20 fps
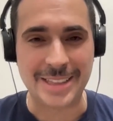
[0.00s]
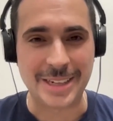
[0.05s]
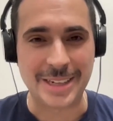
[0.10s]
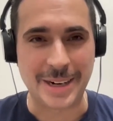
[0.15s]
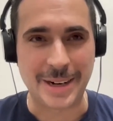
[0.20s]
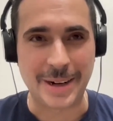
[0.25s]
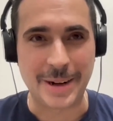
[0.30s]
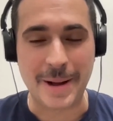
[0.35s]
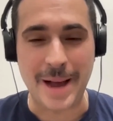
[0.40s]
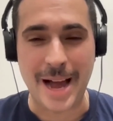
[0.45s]

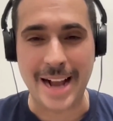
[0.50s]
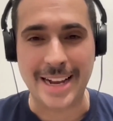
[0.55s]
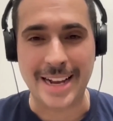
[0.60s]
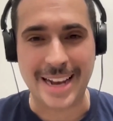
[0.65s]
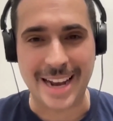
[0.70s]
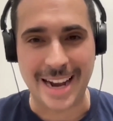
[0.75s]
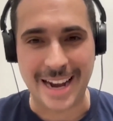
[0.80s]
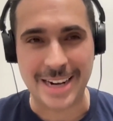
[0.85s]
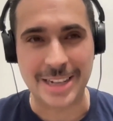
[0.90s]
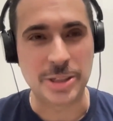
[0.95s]
I
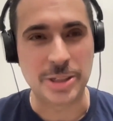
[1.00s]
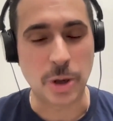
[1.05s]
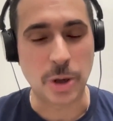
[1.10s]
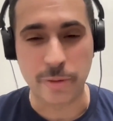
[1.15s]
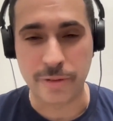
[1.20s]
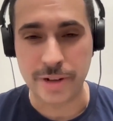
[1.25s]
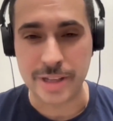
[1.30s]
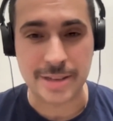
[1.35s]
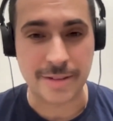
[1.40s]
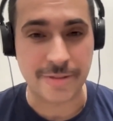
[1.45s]
kind of
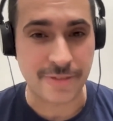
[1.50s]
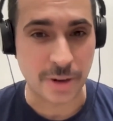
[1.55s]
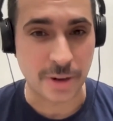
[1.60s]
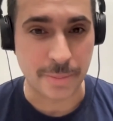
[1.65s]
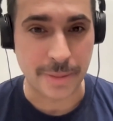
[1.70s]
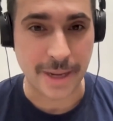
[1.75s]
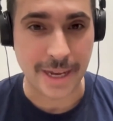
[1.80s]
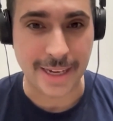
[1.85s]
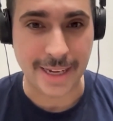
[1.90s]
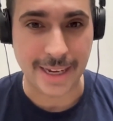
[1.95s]
dove into
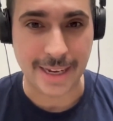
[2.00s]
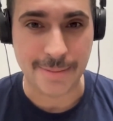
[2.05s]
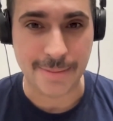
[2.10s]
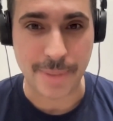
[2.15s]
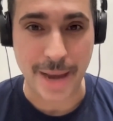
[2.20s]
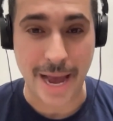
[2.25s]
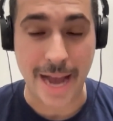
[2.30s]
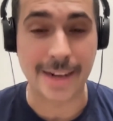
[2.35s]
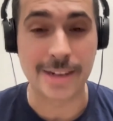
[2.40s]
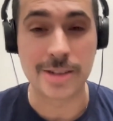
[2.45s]
filmmaking
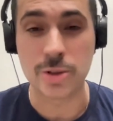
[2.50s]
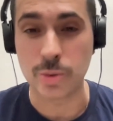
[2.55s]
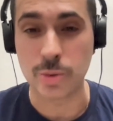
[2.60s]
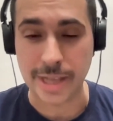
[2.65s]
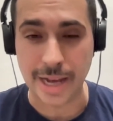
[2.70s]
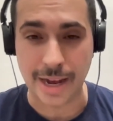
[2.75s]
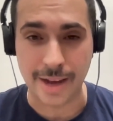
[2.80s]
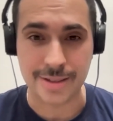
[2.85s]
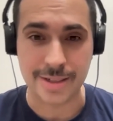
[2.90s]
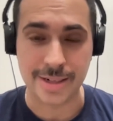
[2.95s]
back in
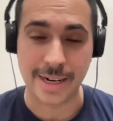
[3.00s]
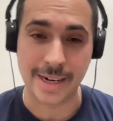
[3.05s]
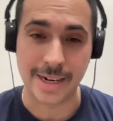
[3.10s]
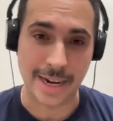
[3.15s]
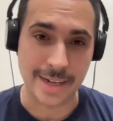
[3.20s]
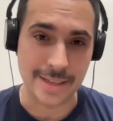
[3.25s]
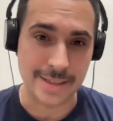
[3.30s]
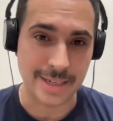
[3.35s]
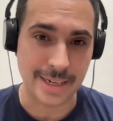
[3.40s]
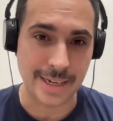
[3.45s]

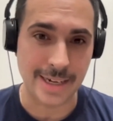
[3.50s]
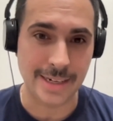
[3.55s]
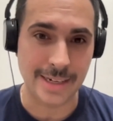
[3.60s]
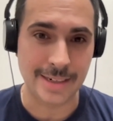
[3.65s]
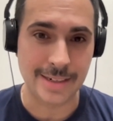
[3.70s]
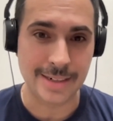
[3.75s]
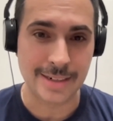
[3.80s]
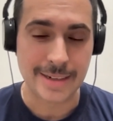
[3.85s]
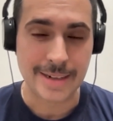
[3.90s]
2019.